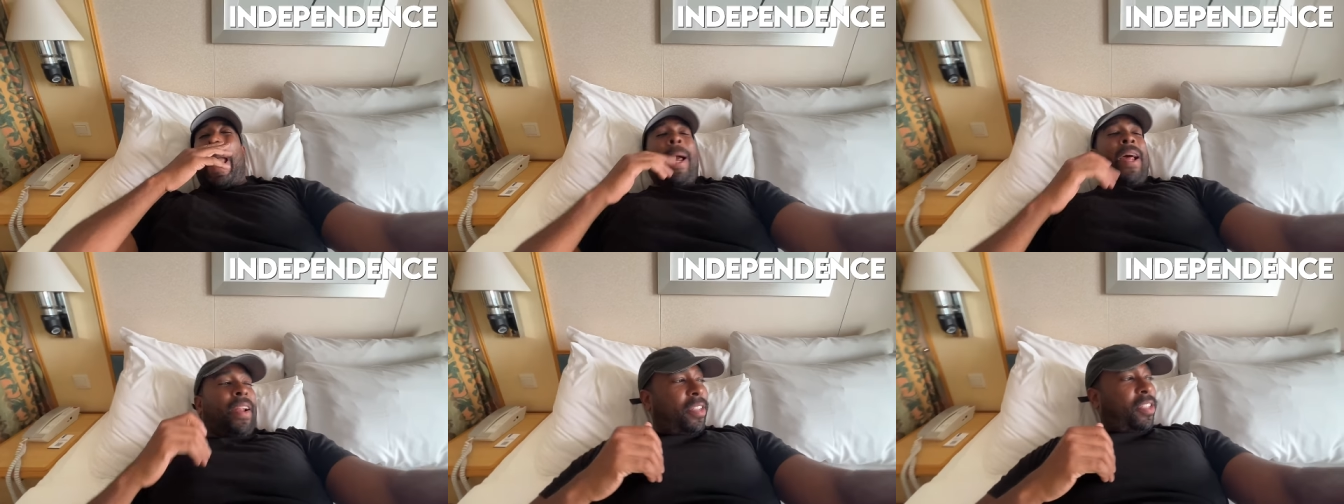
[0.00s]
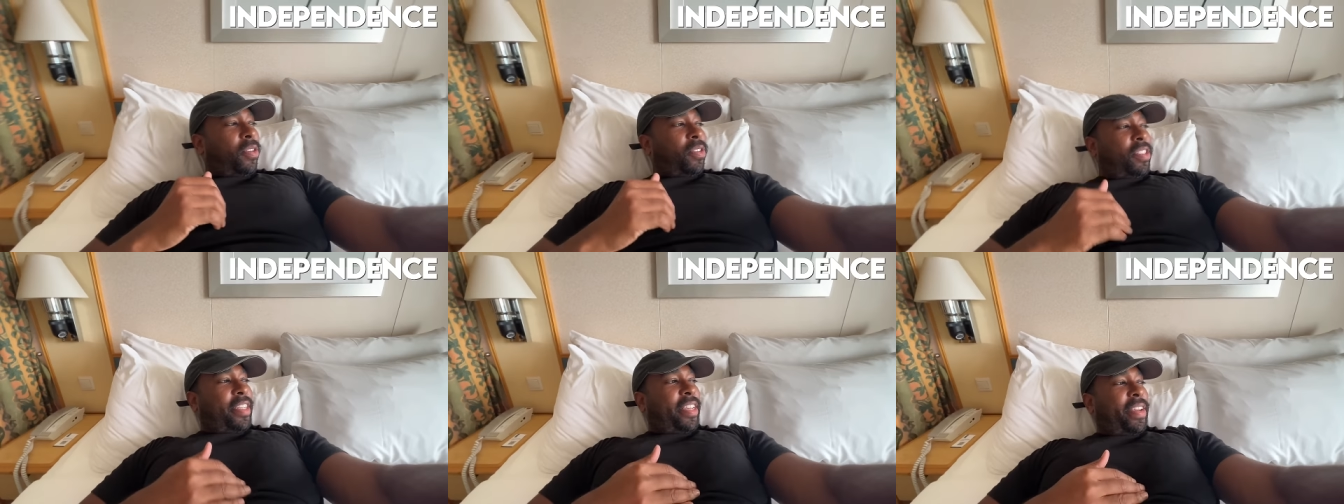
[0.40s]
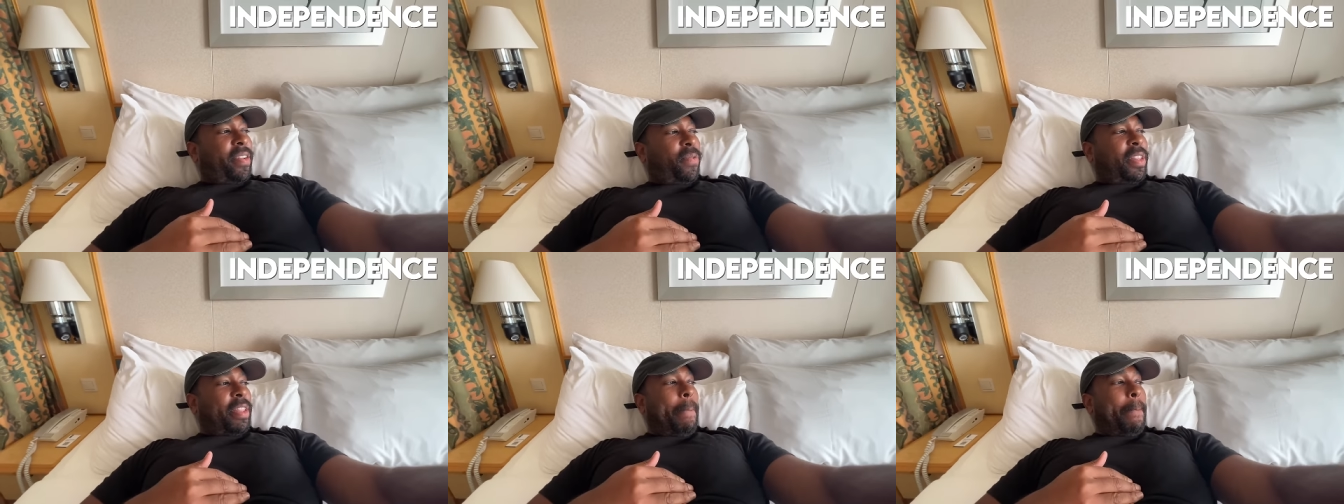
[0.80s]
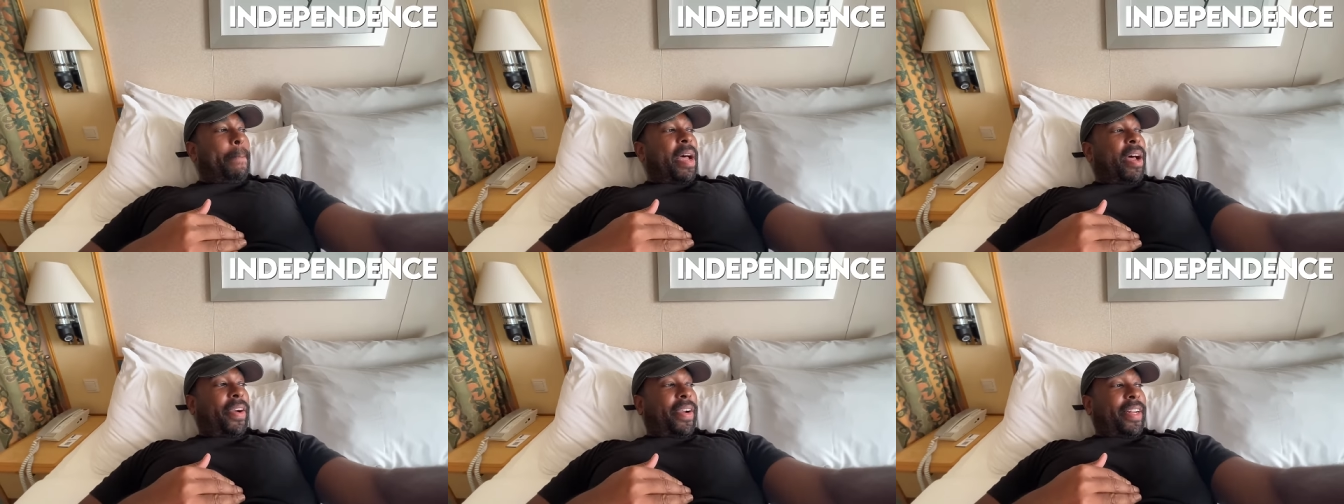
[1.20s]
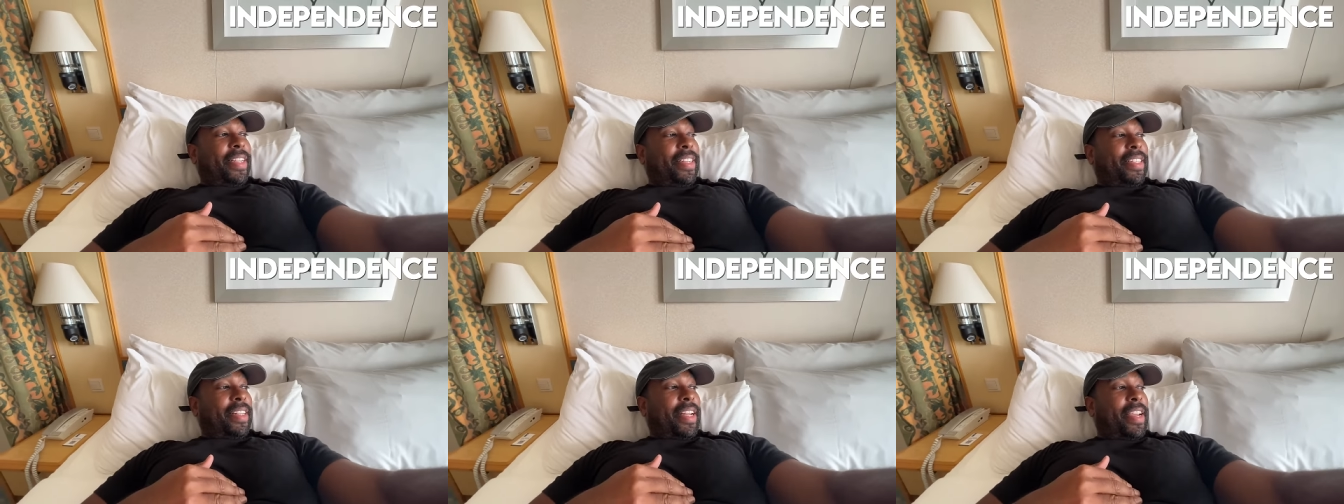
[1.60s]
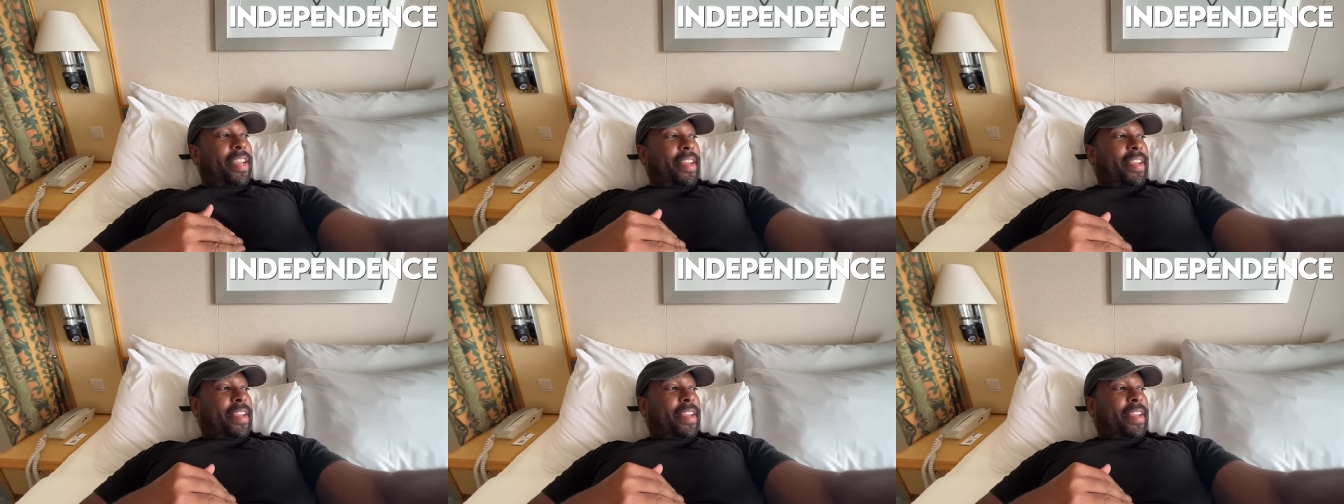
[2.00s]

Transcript: let's go see what the balcony is like.